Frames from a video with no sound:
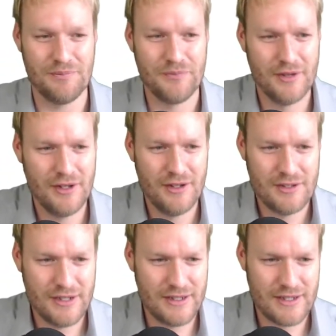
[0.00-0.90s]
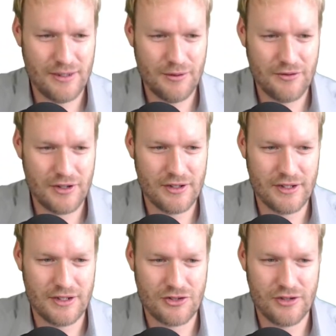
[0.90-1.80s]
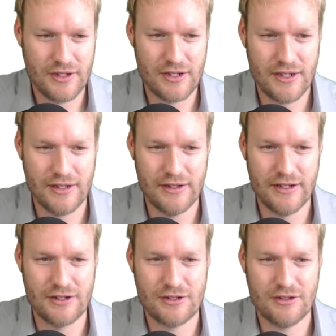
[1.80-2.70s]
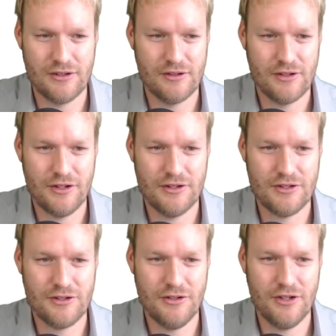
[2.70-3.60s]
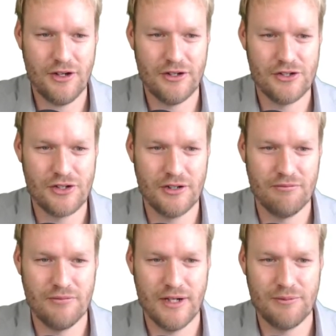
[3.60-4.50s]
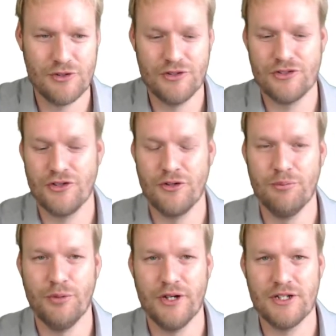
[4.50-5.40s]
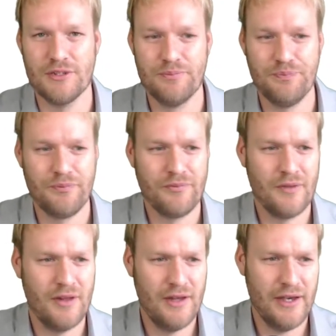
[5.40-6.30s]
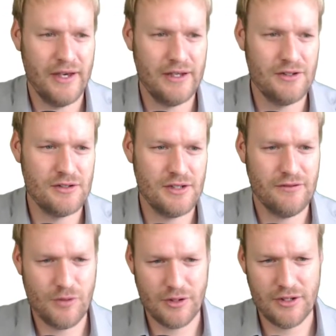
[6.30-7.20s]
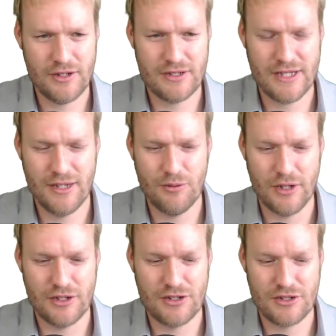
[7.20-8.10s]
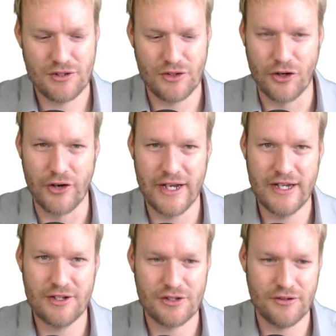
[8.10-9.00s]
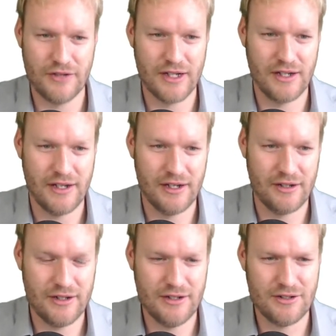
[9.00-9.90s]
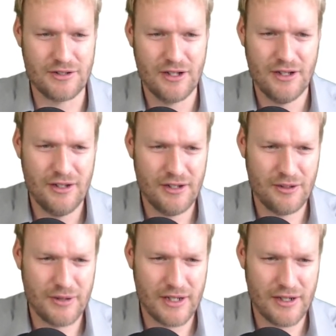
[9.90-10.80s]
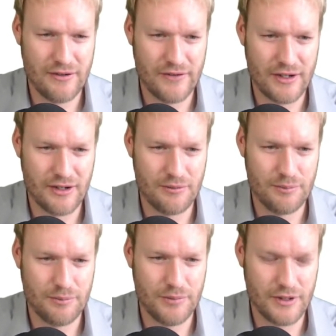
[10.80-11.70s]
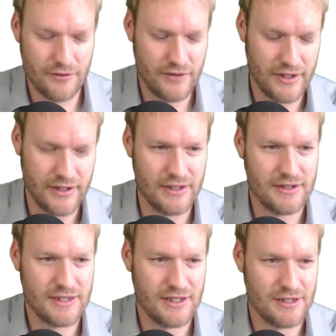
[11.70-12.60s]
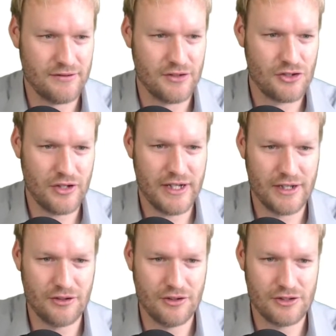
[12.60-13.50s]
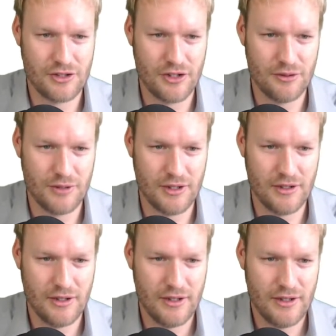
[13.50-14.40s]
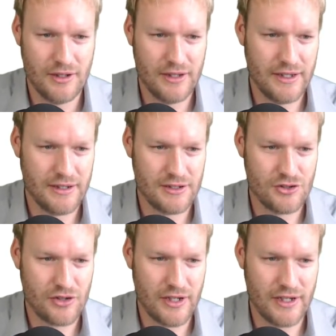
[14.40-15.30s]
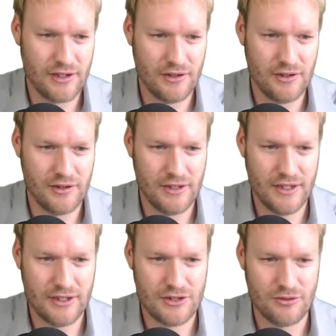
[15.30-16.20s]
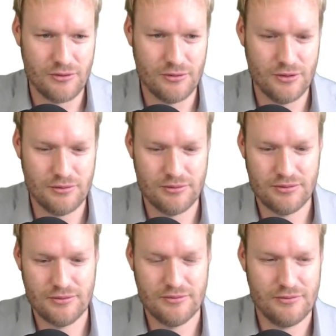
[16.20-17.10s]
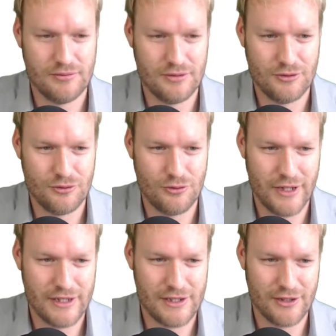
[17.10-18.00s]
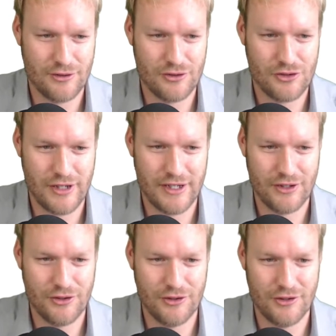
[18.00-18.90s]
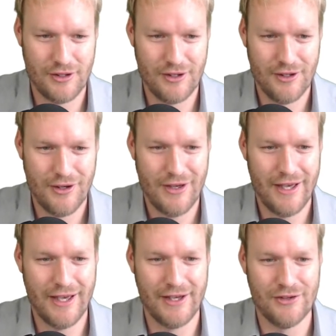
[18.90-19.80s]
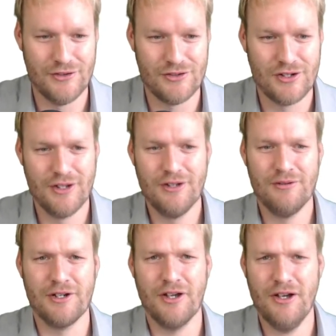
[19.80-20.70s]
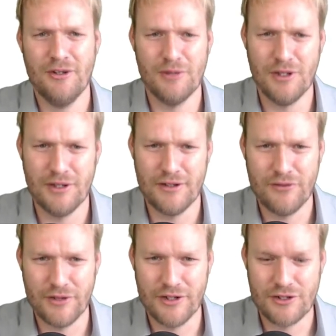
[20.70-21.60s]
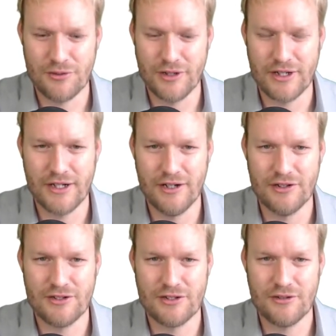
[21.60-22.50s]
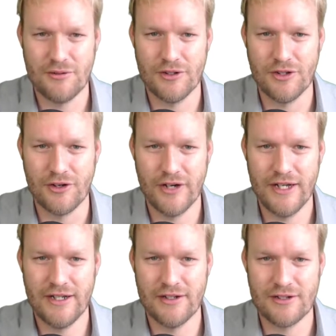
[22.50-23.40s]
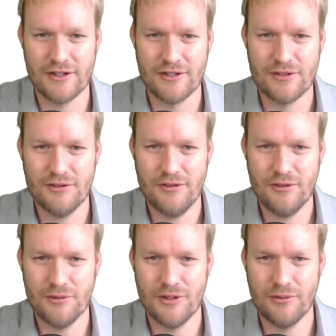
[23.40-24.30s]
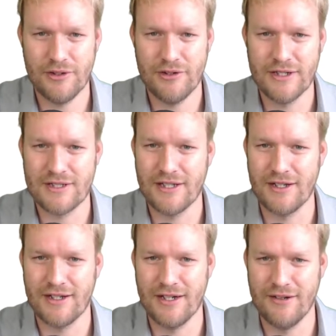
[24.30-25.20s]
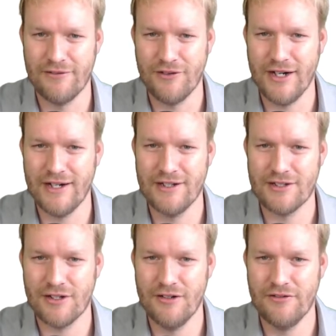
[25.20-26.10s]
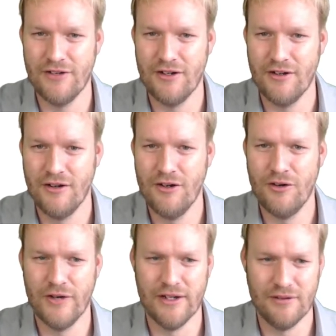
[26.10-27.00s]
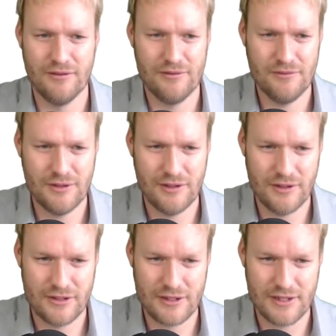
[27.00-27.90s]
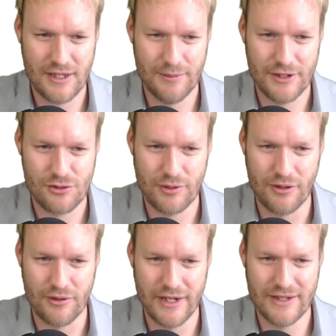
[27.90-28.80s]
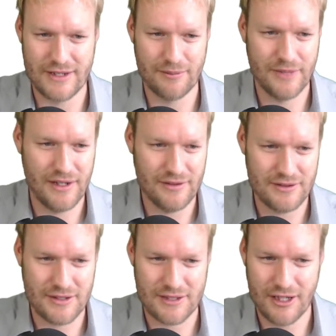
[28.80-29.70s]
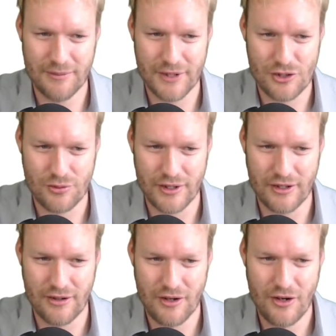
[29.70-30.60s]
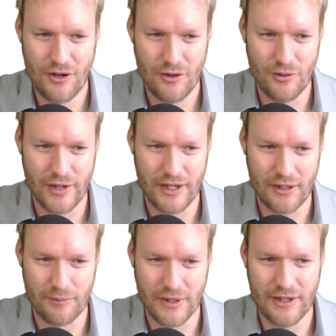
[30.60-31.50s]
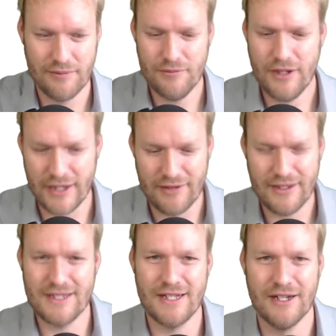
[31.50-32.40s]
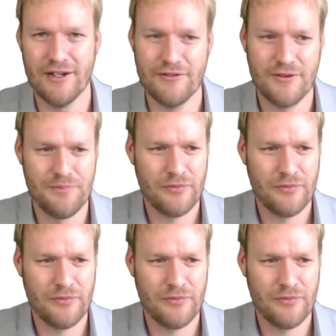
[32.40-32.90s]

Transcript: So let's say we've got a straight line that goes through the origin up to a certain point. And if we wanted to see what the gradient of that line is, we kind of had a bit of a sense of a triangle to go, well, there's a triangle, nice, whoop, right angle triangle. And we go, oh, well, if we wanted to work out what the gradient is, oh, well, we always think kind of rise over run. Well, this is how much we're rising by. This is how much we're running by. Okay, easy enough.